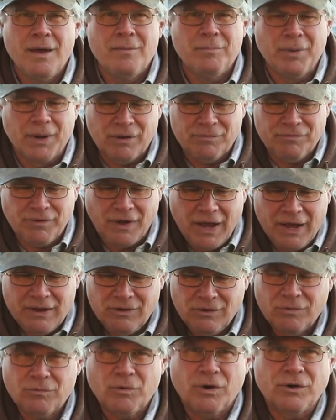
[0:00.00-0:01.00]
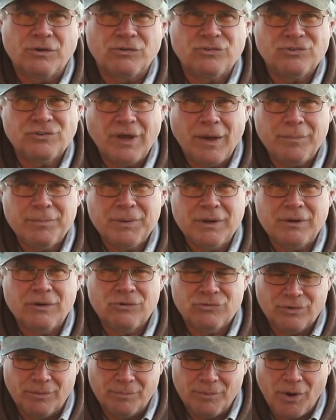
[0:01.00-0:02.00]
But if I were to step into
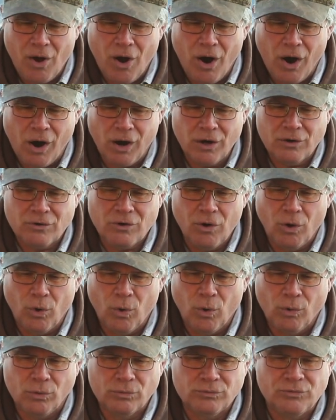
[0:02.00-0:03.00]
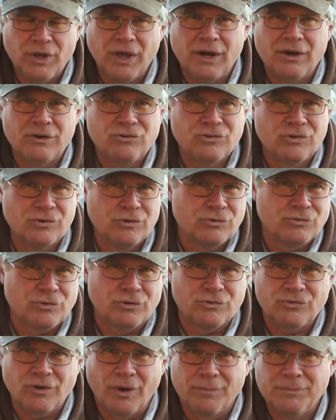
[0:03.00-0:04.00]
some hard, cold tennis shoes
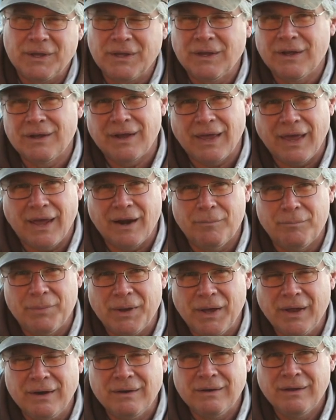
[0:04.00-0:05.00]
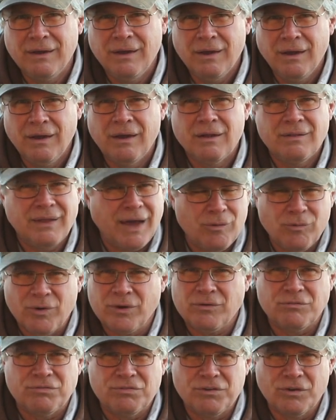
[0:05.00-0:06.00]
or something getting out of bed, that
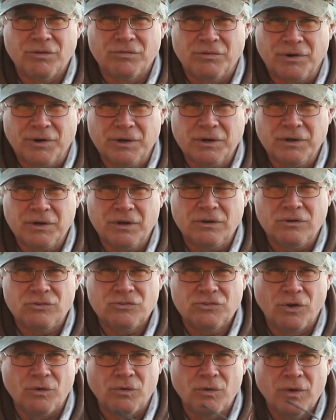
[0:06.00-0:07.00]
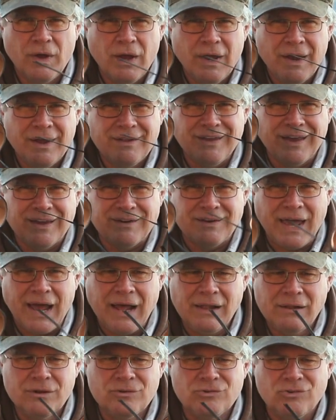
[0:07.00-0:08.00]
wouldn't feel very good. So the
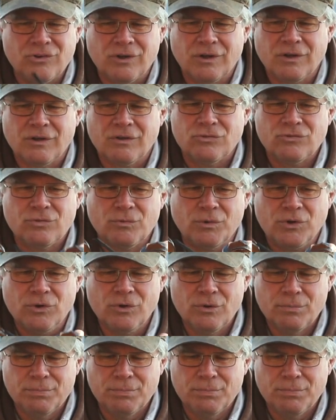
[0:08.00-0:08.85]
analogy is when you